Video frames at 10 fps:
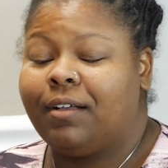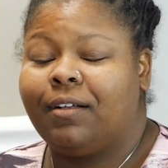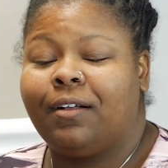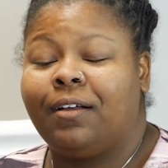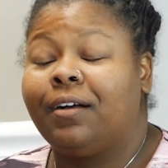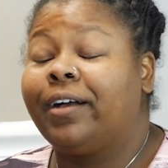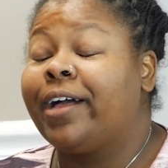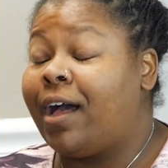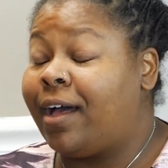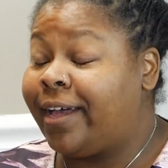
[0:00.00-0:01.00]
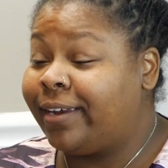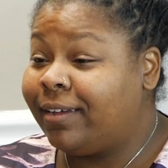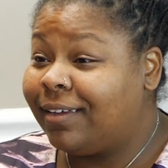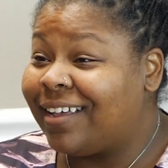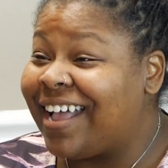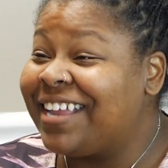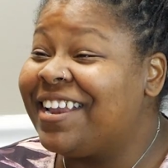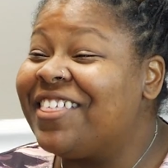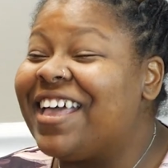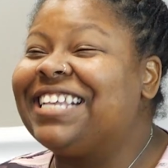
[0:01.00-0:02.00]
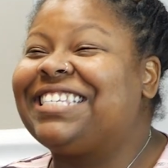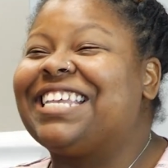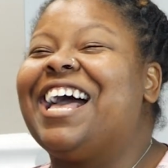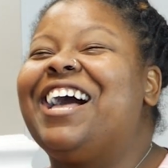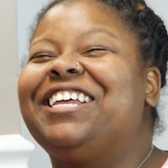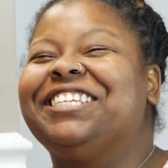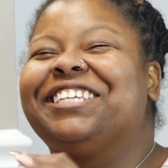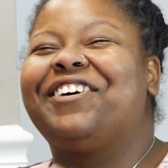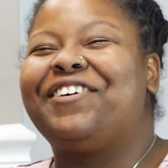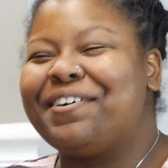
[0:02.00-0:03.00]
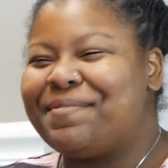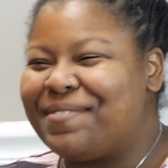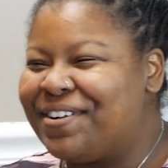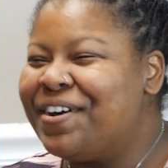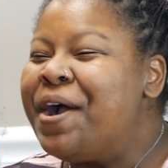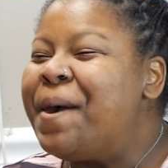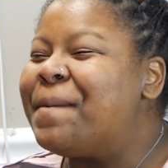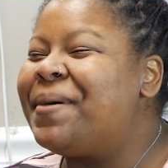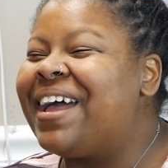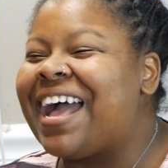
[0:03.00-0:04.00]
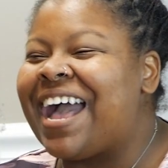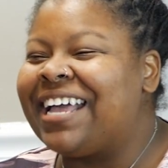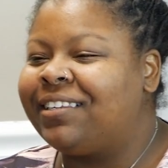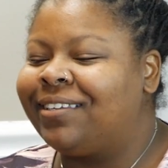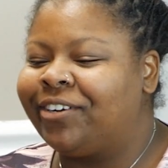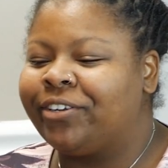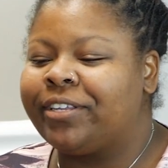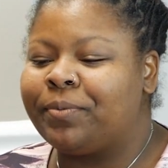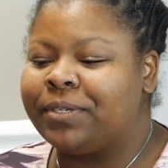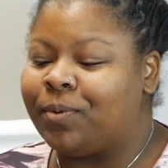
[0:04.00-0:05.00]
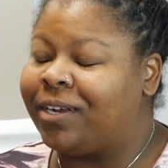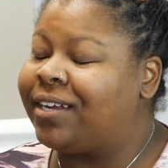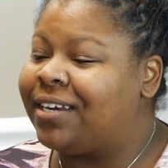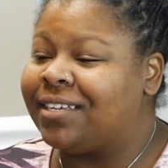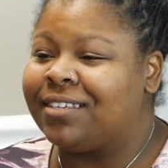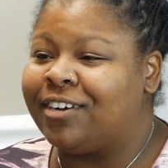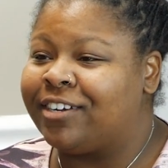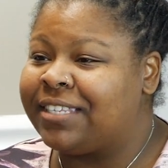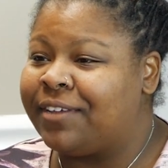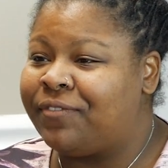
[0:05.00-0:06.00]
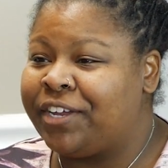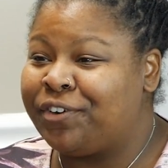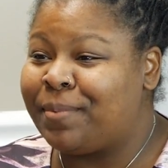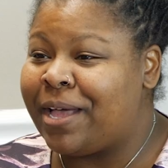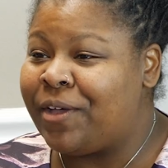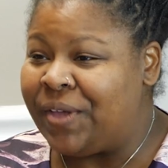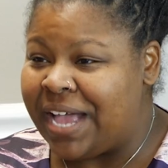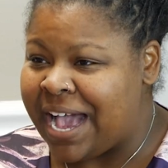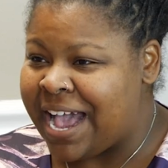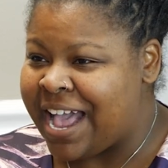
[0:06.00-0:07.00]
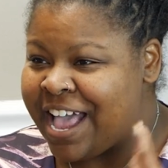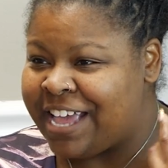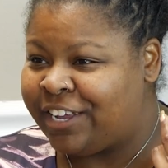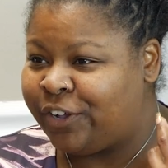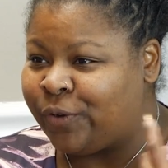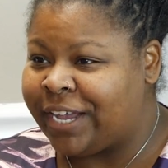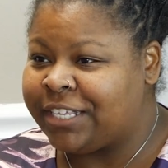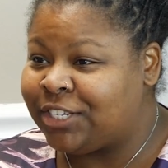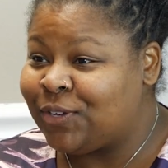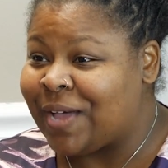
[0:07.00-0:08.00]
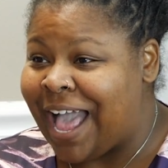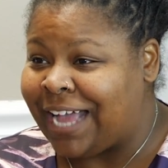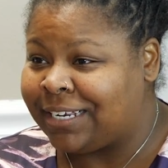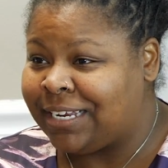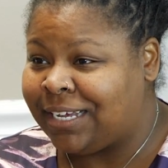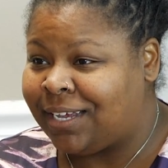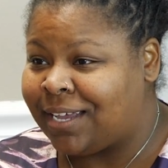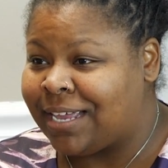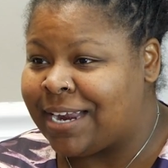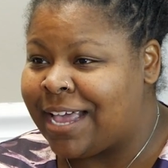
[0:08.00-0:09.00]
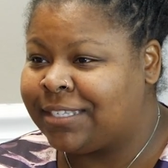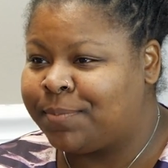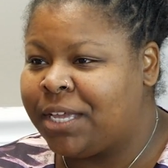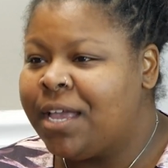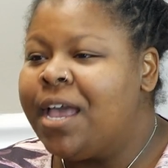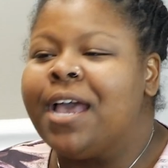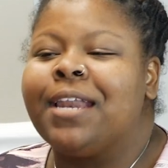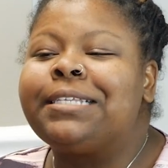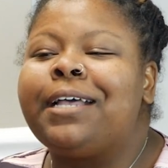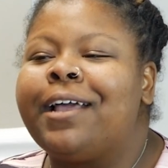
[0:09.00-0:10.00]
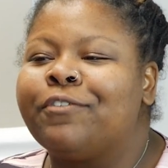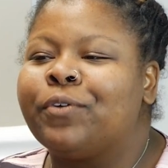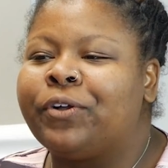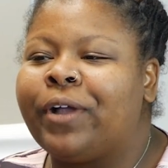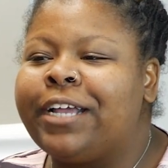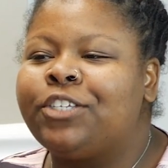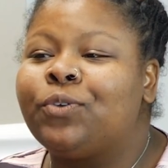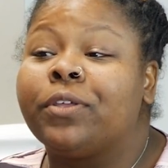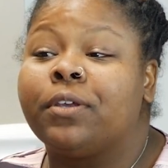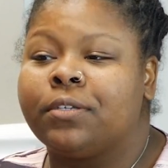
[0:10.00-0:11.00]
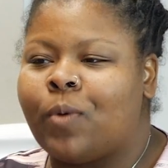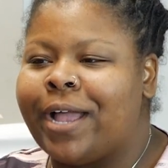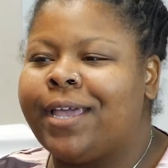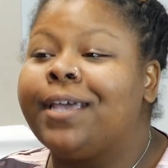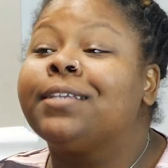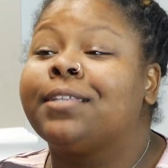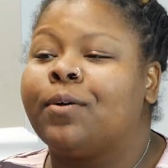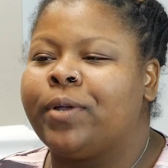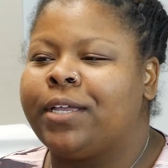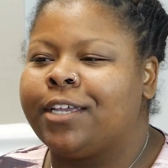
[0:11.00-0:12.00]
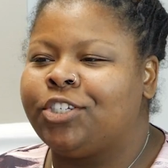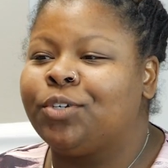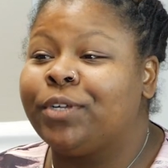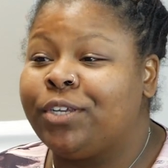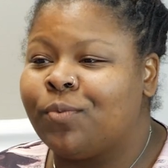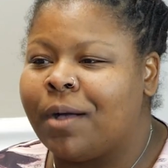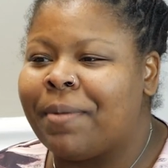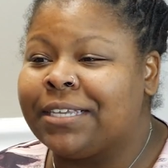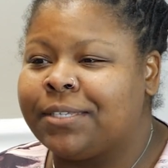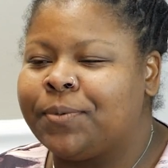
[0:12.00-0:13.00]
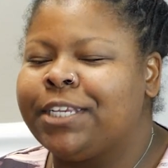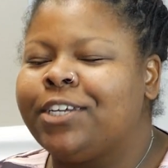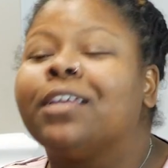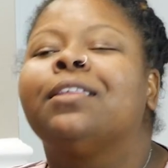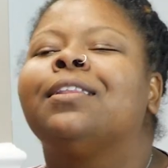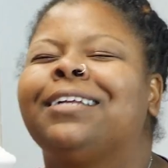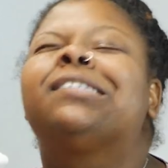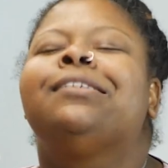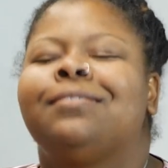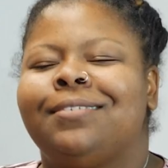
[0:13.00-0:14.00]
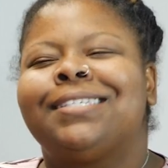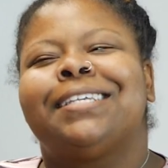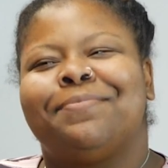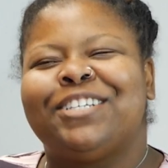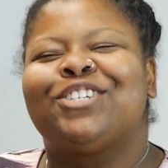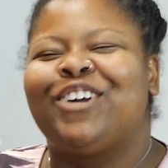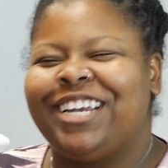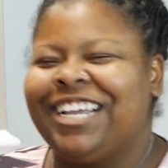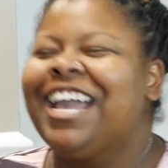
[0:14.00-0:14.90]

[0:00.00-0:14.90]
Girl, God. I know that sounds horrible, but I literally was working as a nurse at Vanderbilt. I had grade 2 acne and eczema. And I tell everyone, grade 2 are those whiteheads that wink at you when you walk by someone, you know, they're like, you see me, shorty.